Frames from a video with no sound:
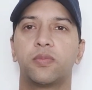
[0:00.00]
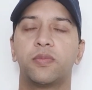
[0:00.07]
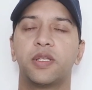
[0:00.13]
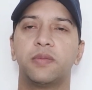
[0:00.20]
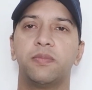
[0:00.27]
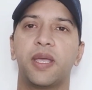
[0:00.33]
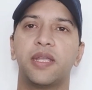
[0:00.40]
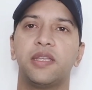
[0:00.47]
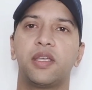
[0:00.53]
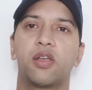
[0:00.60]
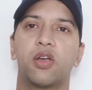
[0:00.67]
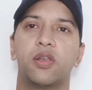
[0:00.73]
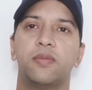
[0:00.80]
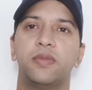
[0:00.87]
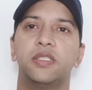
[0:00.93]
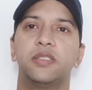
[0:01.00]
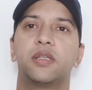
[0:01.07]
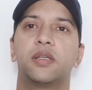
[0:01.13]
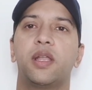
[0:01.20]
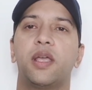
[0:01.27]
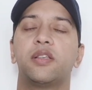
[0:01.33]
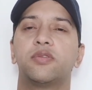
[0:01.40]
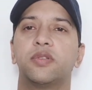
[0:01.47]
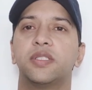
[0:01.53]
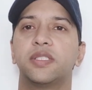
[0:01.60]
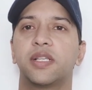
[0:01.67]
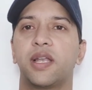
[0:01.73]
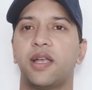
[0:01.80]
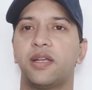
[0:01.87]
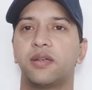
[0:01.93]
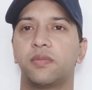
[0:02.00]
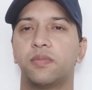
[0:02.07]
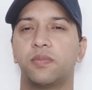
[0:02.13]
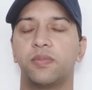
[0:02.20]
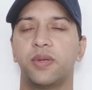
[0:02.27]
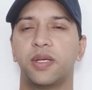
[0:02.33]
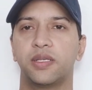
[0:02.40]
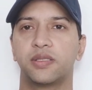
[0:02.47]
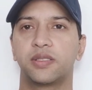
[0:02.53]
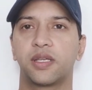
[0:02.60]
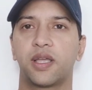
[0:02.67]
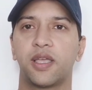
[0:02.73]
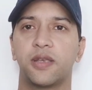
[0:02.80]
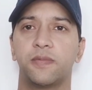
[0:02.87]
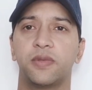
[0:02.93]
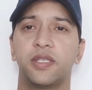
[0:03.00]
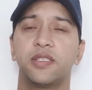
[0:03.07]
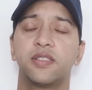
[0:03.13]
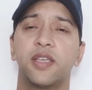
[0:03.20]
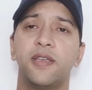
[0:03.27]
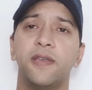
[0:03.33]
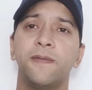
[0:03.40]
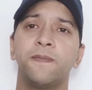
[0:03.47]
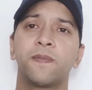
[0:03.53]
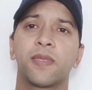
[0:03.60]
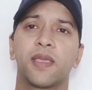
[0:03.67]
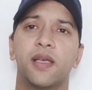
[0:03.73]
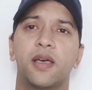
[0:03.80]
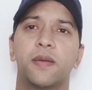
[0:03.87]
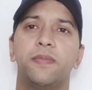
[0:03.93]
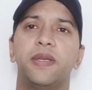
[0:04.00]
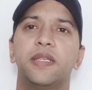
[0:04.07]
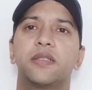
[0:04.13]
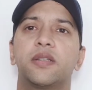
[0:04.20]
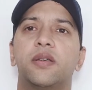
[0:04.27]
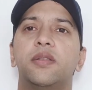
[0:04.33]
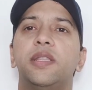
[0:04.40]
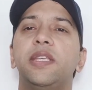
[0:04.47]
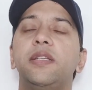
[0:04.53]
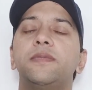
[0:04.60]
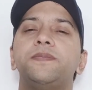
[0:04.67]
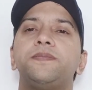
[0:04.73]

in many economies like Switzerland based economies are based on the